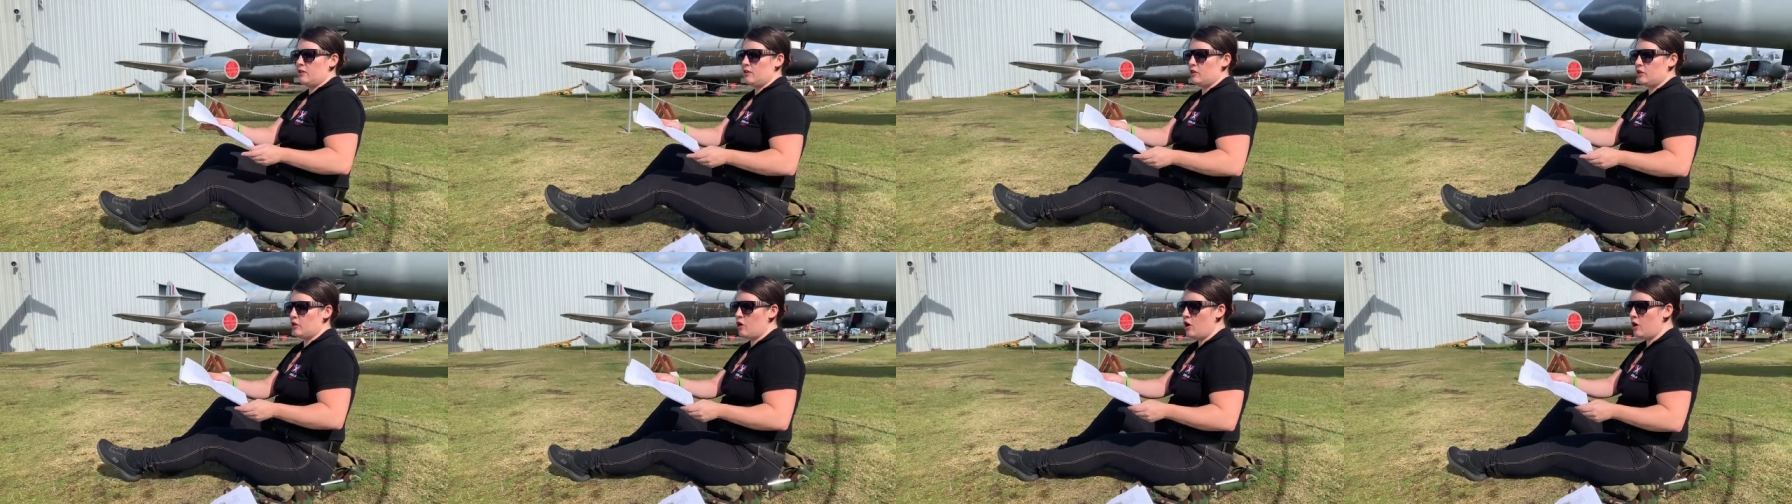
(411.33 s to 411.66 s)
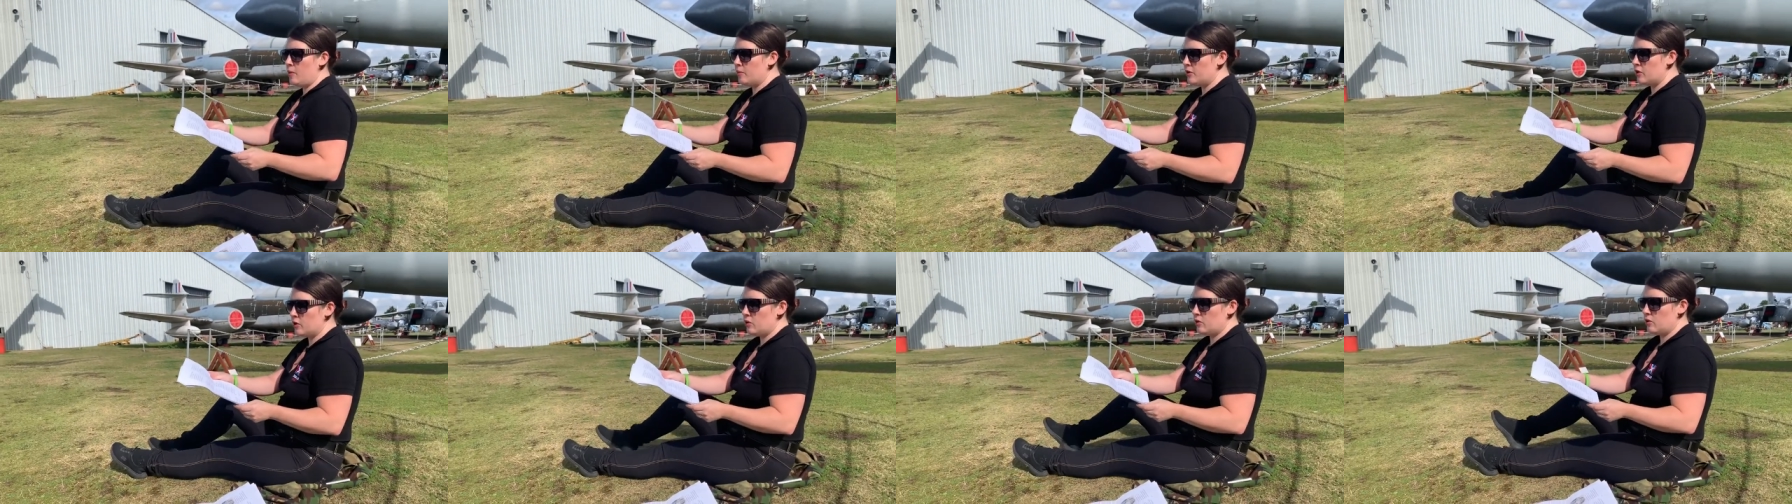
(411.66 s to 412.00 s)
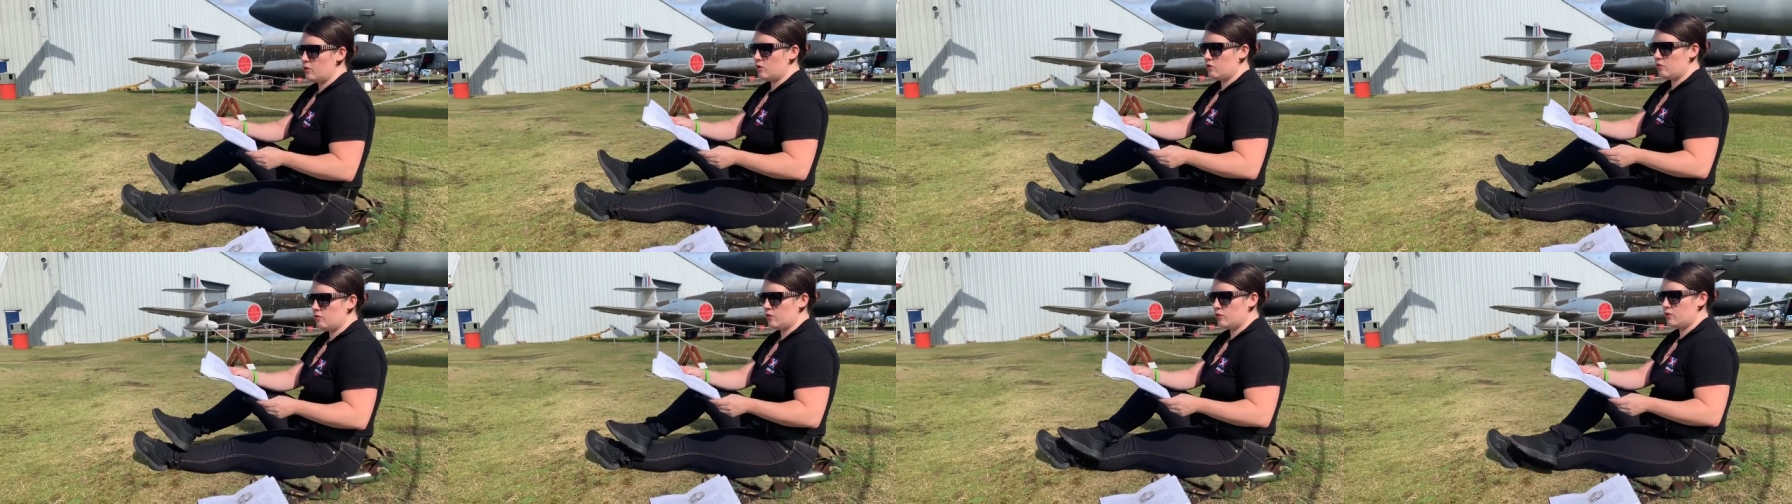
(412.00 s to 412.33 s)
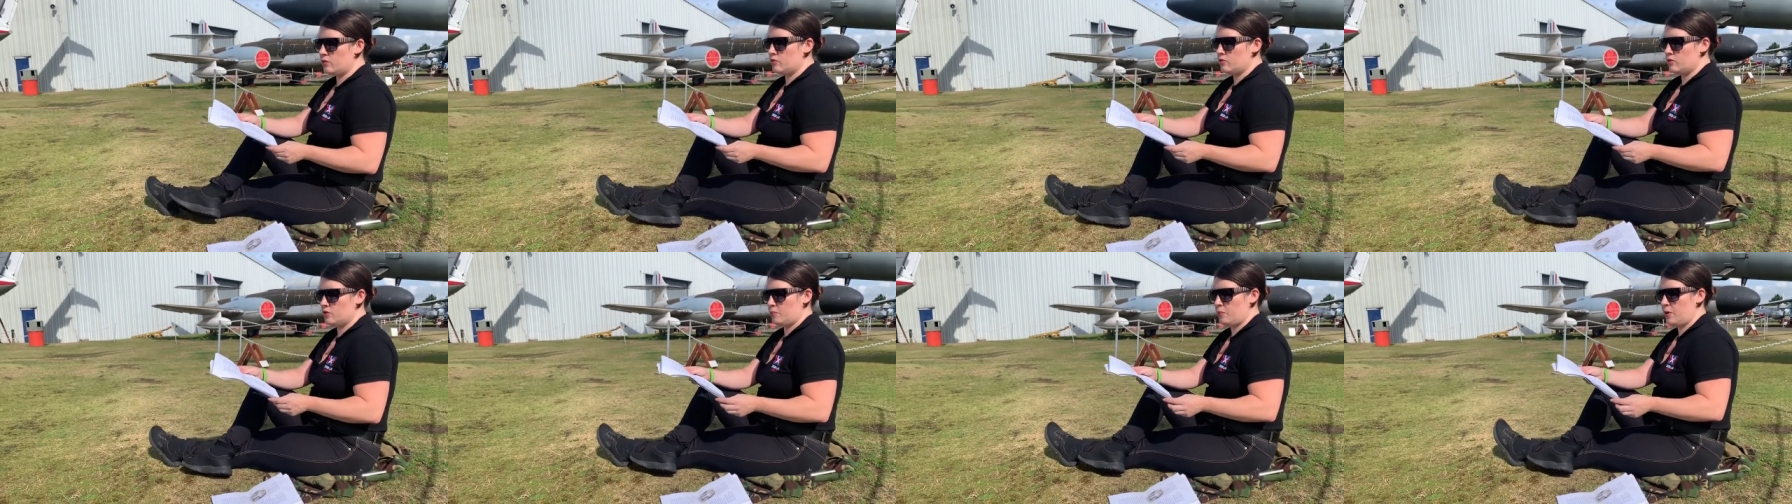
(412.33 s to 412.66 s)
the common law
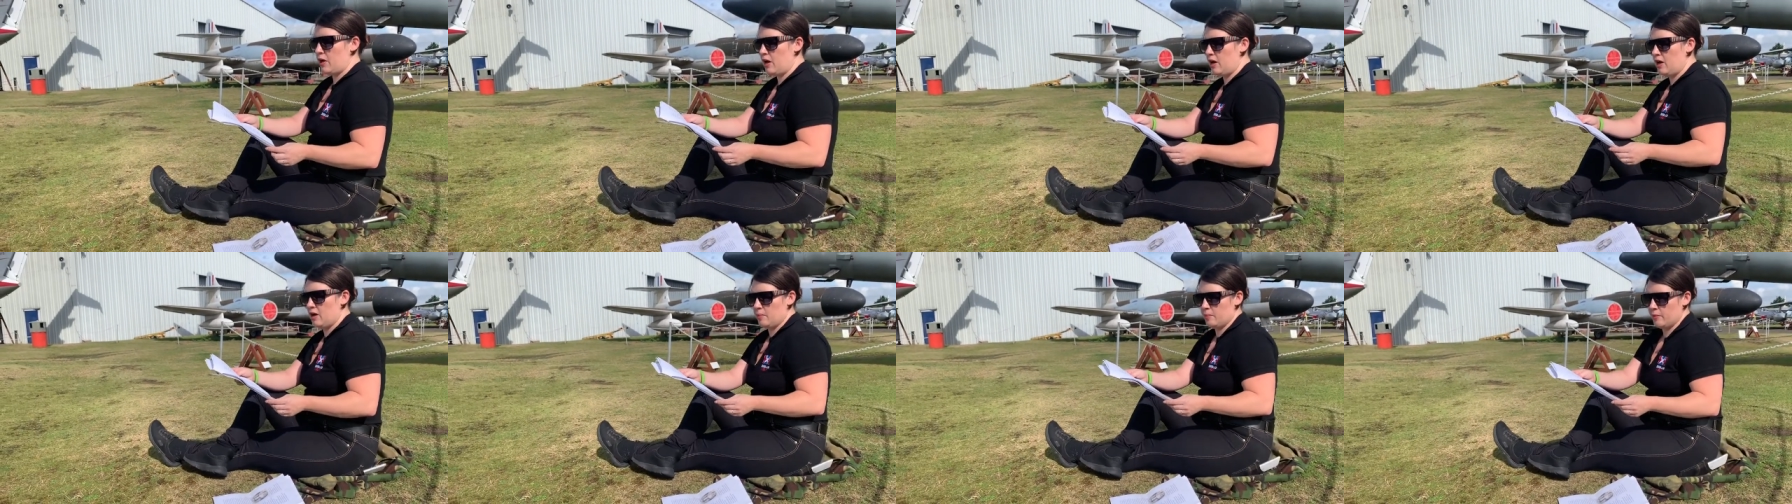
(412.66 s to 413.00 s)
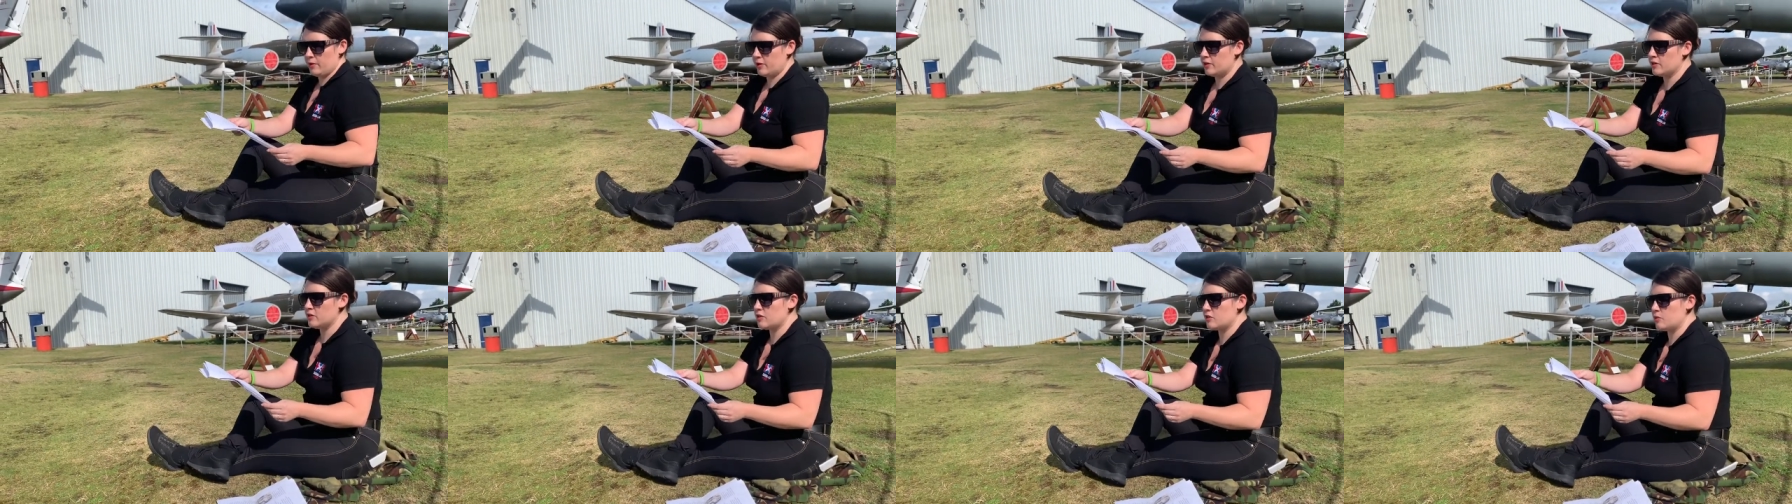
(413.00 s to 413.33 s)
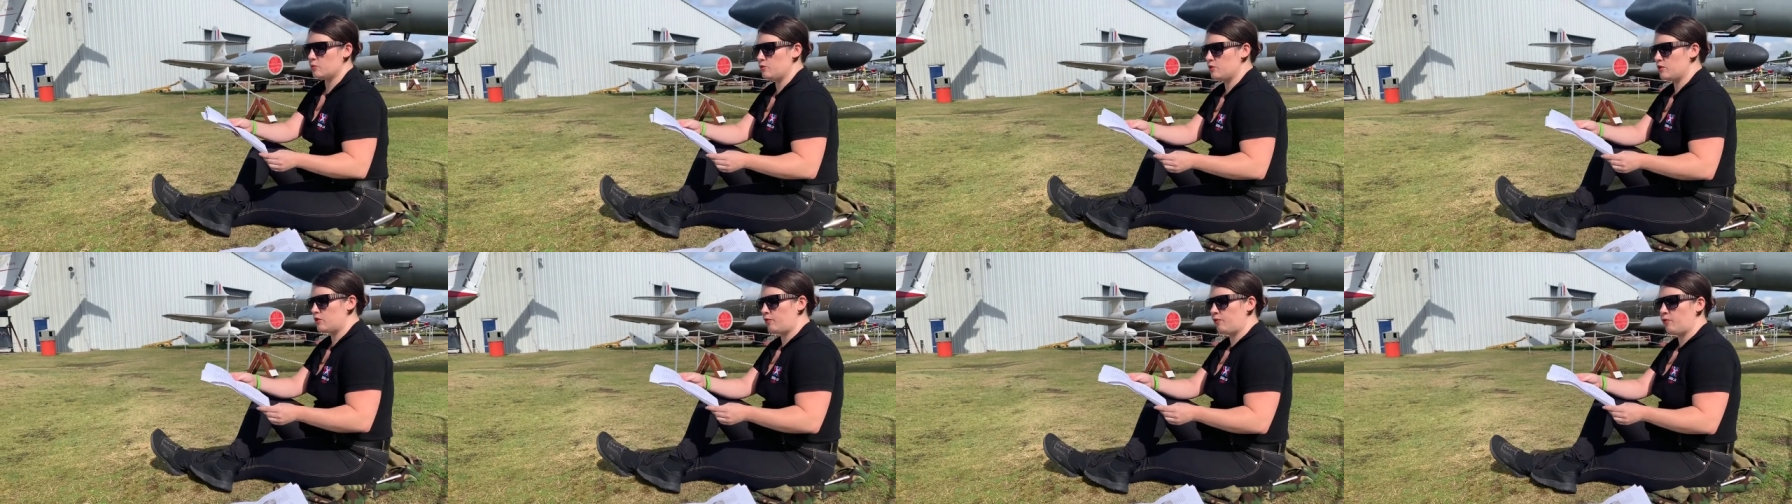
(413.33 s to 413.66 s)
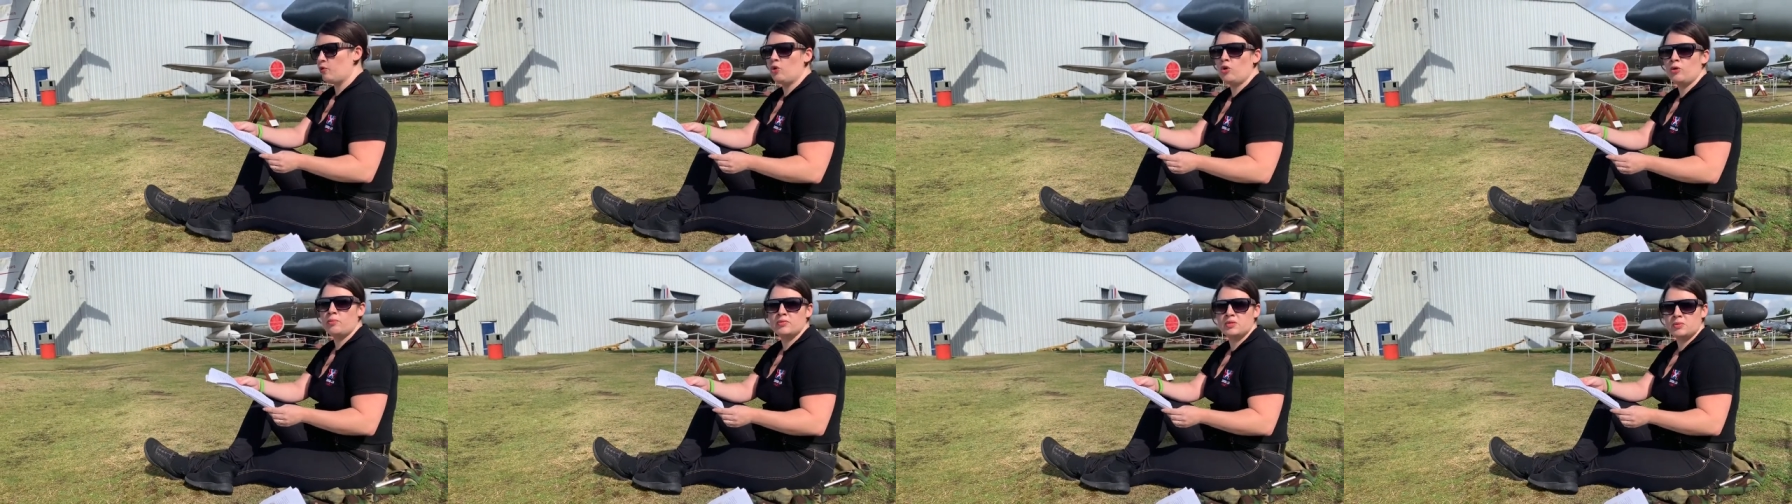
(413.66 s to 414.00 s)
rules Parliament was
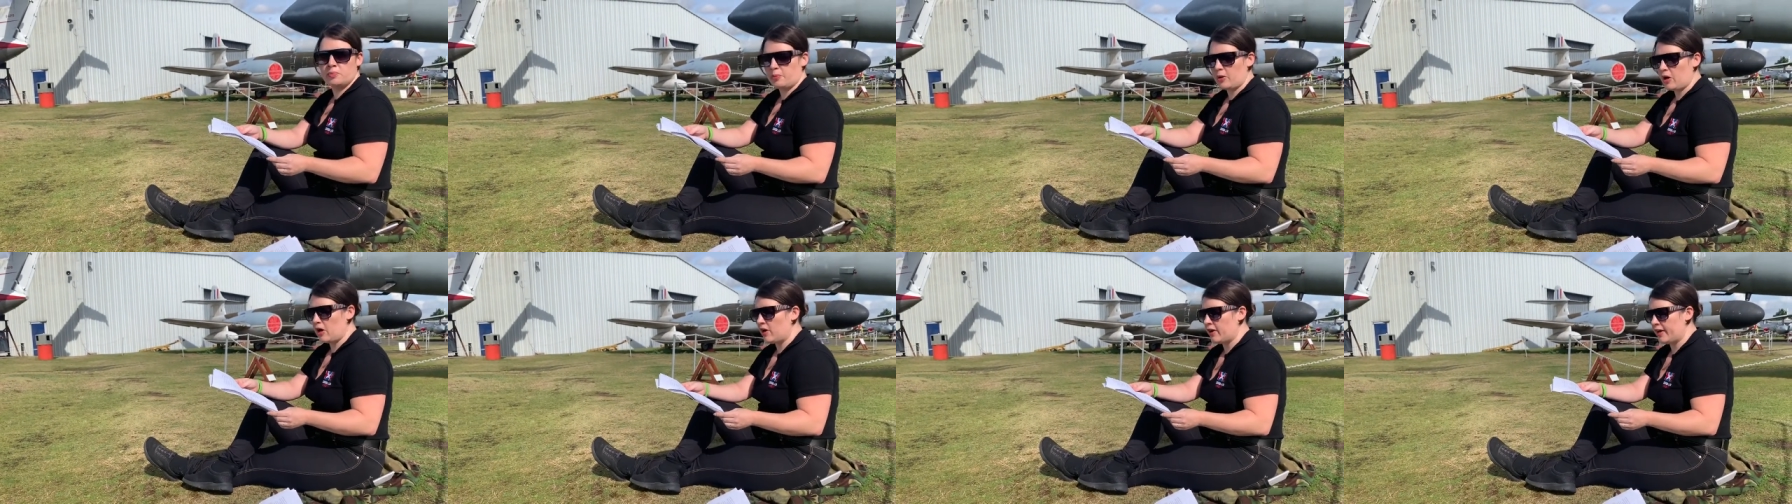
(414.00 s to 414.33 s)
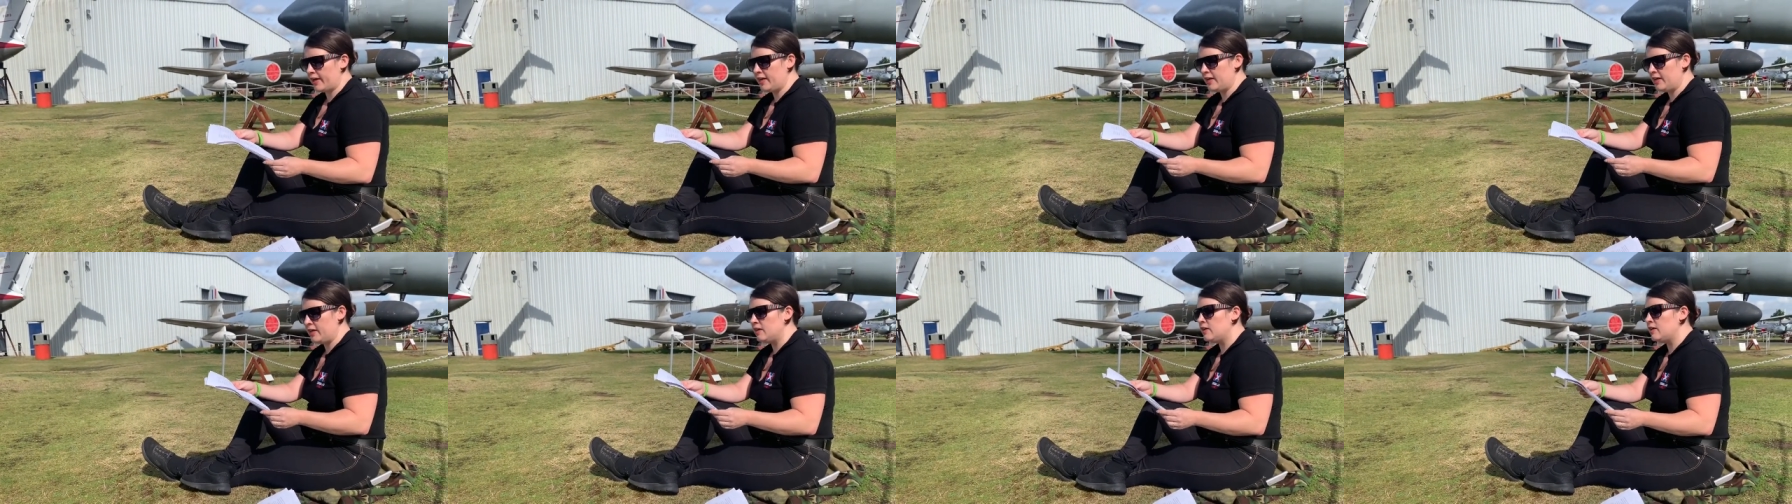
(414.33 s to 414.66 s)
formed by